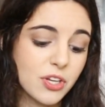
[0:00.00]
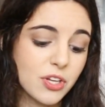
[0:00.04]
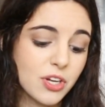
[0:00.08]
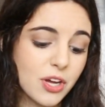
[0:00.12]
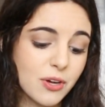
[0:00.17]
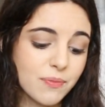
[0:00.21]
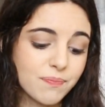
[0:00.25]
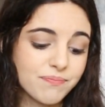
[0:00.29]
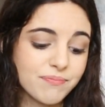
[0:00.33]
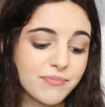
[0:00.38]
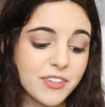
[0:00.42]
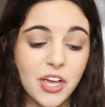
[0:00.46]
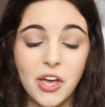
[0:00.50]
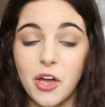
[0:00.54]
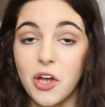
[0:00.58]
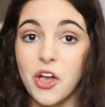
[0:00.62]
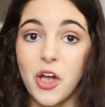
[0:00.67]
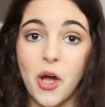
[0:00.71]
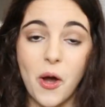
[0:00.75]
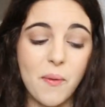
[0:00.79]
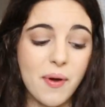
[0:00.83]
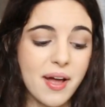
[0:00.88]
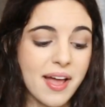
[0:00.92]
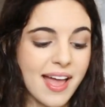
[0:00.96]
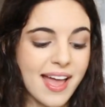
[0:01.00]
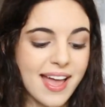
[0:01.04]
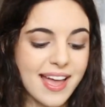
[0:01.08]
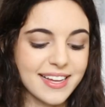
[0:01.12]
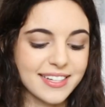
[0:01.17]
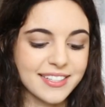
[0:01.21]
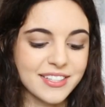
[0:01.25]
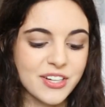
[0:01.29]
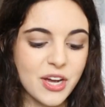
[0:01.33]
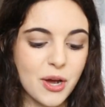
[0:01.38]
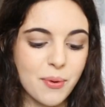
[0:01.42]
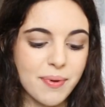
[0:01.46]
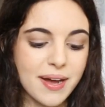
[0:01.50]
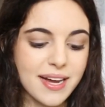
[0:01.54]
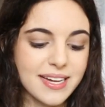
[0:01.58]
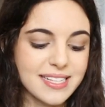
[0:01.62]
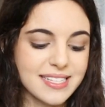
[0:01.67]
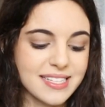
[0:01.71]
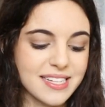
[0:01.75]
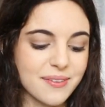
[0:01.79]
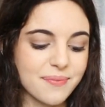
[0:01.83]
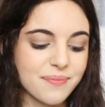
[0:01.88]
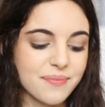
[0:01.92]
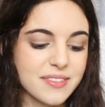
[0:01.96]
you know, go ahead and go buy
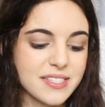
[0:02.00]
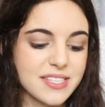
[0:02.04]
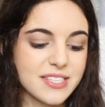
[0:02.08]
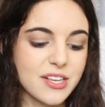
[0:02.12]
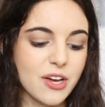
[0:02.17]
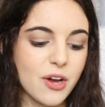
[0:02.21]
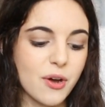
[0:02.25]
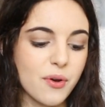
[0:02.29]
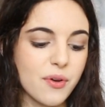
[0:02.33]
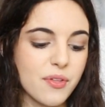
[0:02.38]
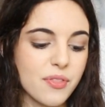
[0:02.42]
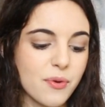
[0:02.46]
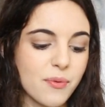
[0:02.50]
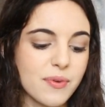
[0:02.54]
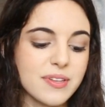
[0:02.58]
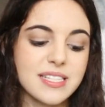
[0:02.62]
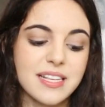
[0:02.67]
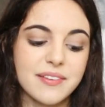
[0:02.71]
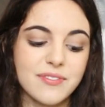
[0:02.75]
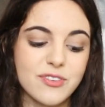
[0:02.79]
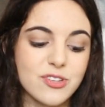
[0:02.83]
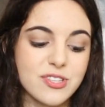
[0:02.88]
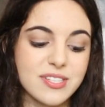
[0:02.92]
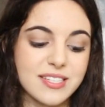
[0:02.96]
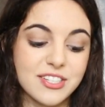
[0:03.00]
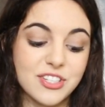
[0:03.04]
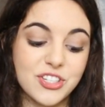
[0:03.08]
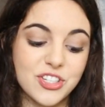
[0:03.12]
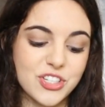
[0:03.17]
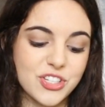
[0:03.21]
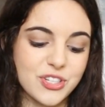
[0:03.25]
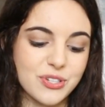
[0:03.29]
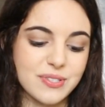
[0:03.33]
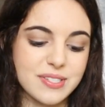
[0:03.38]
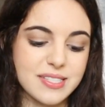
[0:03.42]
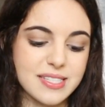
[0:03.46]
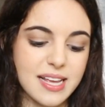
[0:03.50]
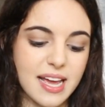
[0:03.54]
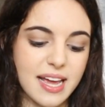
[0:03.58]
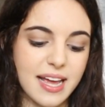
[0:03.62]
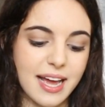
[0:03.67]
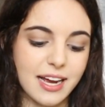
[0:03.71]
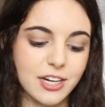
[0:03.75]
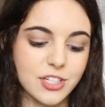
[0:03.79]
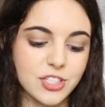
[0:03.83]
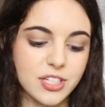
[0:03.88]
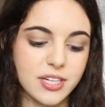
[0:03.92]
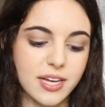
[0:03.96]
some. So the ones I've used in shoots, I
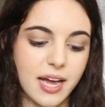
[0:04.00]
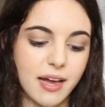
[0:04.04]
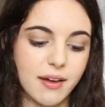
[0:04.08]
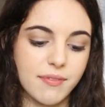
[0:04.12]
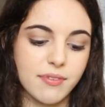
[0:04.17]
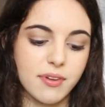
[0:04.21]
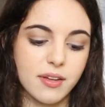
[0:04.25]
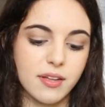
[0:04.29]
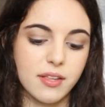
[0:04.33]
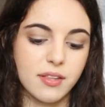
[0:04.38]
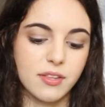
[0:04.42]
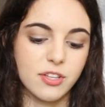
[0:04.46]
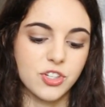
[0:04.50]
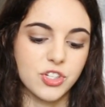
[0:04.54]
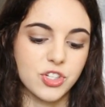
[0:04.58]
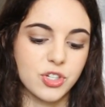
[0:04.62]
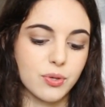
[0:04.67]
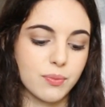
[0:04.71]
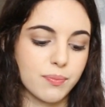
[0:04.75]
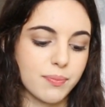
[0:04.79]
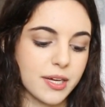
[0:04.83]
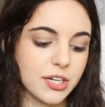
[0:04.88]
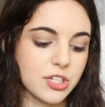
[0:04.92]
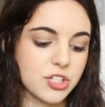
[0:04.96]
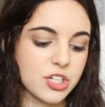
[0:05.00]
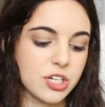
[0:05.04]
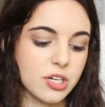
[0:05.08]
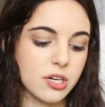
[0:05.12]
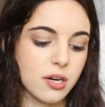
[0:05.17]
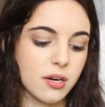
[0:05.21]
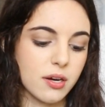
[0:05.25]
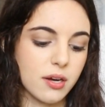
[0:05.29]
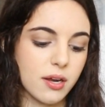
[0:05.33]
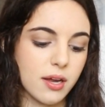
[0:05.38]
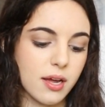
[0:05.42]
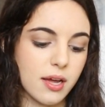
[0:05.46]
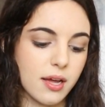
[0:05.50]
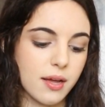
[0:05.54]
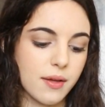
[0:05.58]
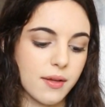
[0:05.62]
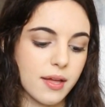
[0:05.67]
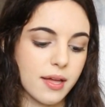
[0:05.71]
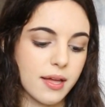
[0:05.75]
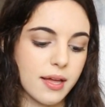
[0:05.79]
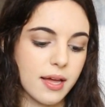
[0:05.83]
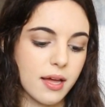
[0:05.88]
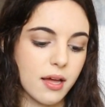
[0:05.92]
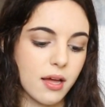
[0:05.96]
actually have the shoot picture
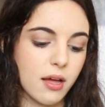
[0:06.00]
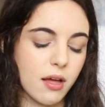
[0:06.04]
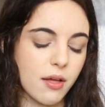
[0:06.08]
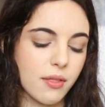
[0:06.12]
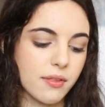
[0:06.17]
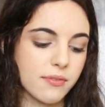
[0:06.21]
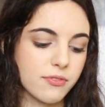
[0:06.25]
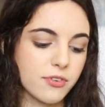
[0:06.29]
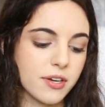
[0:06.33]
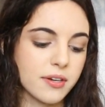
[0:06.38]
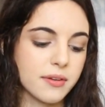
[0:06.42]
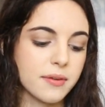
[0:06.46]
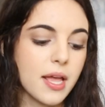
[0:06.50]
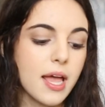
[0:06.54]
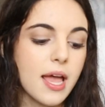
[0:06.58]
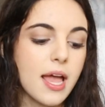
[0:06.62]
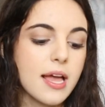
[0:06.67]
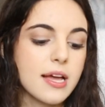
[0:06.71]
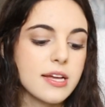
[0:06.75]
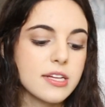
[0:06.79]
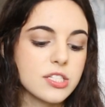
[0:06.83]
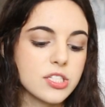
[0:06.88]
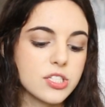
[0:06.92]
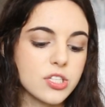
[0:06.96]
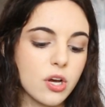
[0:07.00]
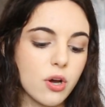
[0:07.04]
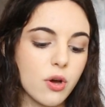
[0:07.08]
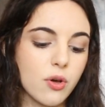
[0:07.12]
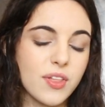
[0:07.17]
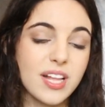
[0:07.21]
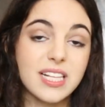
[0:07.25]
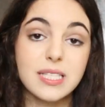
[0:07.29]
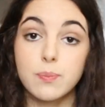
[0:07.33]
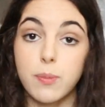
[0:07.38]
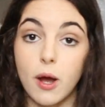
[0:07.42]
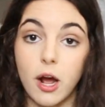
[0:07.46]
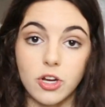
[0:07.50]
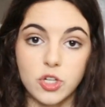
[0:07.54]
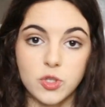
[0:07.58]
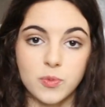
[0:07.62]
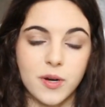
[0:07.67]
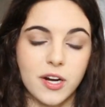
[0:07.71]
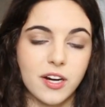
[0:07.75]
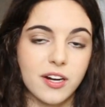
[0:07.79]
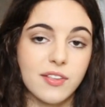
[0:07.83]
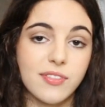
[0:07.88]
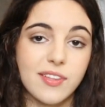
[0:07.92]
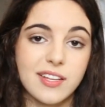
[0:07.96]
on the front. So that's
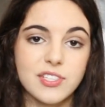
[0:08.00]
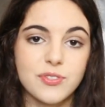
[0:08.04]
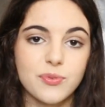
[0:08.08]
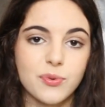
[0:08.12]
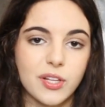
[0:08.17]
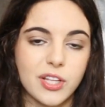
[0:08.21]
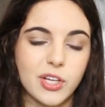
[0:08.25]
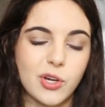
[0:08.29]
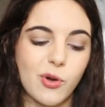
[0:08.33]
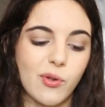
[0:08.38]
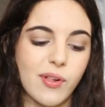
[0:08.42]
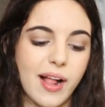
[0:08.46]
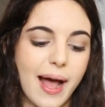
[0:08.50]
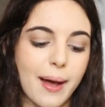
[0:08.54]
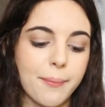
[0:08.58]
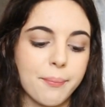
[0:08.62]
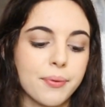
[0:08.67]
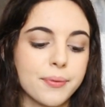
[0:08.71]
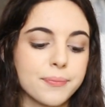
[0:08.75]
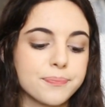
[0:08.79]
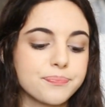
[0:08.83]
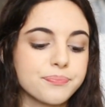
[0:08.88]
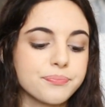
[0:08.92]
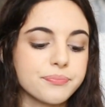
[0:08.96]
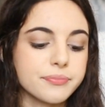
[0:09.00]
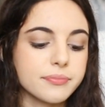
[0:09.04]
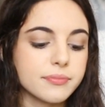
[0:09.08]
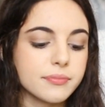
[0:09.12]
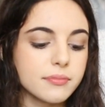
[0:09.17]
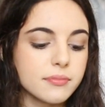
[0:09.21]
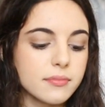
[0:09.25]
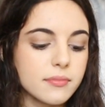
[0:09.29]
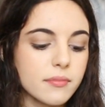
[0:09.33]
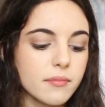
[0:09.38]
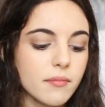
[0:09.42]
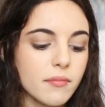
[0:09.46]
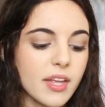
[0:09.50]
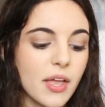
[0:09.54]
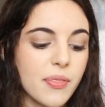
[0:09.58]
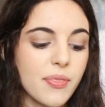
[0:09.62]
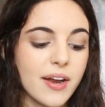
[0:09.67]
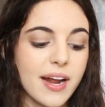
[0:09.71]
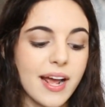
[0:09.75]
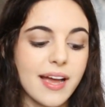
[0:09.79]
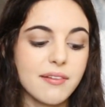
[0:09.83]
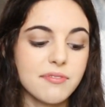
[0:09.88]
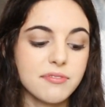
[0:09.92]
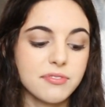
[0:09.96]
Poshmark. That's a really cool app.
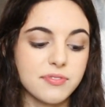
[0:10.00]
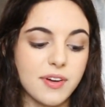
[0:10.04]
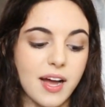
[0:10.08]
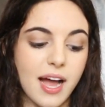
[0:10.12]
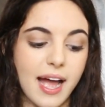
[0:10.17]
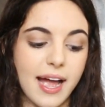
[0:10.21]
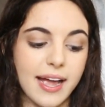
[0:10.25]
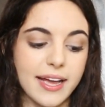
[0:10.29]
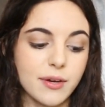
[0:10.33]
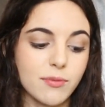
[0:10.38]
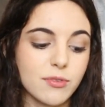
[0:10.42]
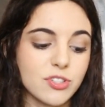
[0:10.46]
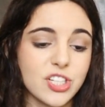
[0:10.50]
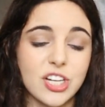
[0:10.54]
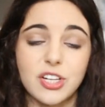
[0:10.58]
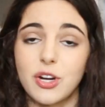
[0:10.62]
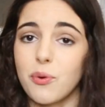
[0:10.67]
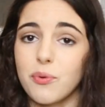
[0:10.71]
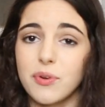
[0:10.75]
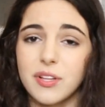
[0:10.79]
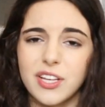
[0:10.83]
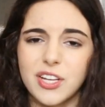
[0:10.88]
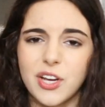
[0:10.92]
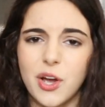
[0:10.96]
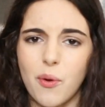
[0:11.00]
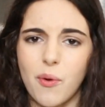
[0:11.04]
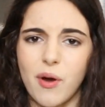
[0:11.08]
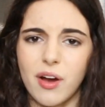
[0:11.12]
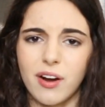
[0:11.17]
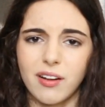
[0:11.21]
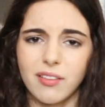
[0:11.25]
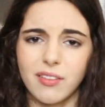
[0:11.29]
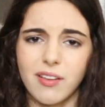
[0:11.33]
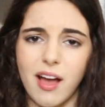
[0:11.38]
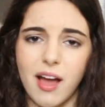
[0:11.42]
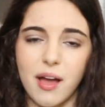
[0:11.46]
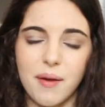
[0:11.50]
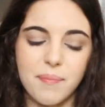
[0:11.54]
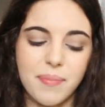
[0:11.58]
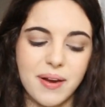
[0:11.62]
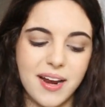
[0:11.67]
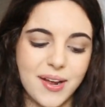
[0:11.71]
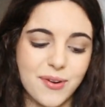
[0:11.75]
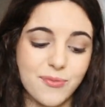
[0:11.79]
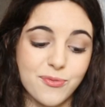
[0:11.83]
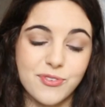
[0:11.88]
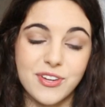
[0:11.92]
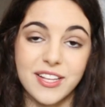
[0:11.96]
And then I have Vine, which I don't really go on a lot,
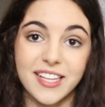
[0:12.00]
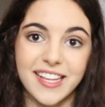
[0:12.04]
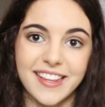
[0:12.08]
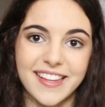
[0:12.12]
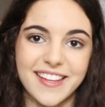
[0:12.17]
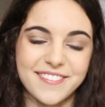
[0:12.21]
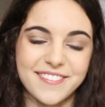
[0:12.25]
but I really